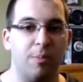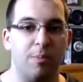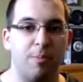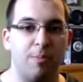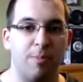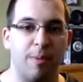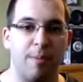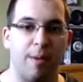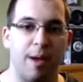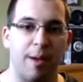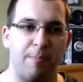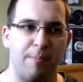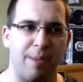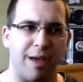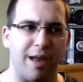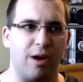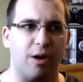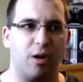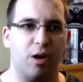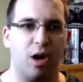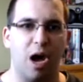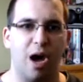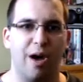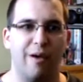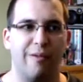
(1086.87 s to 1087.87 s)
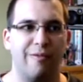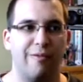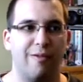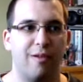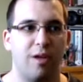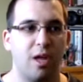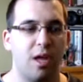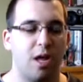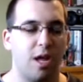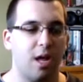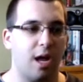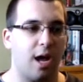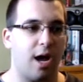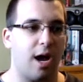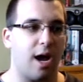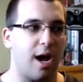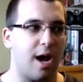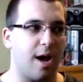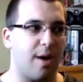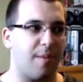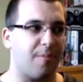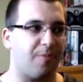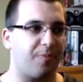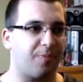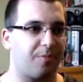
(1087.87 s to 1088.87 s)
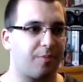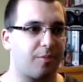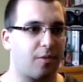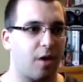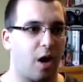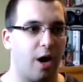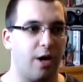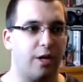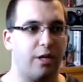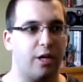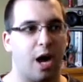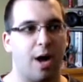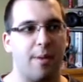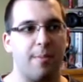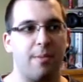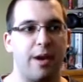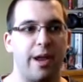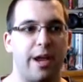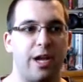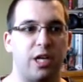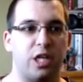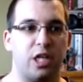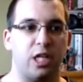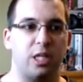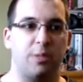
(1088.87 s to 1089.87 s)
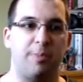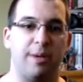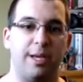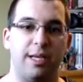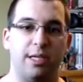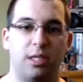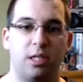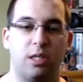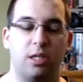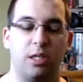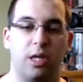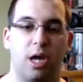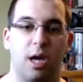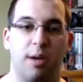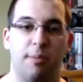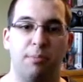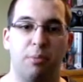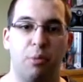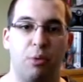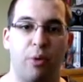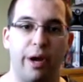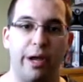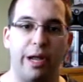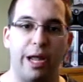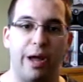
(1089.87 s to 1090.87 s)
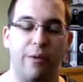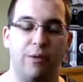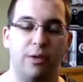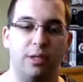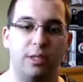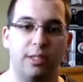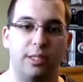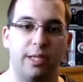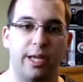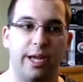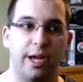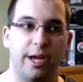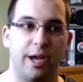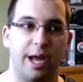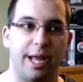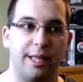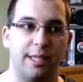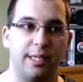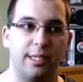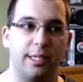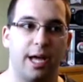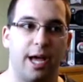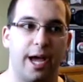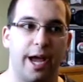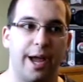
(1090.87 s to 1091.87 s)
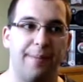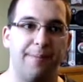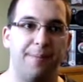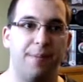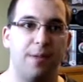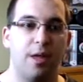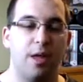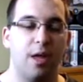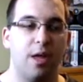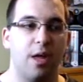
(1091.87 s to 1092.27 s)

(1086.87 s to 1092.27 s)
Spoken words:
better off. Our domination's basically on point, I would say, at the time.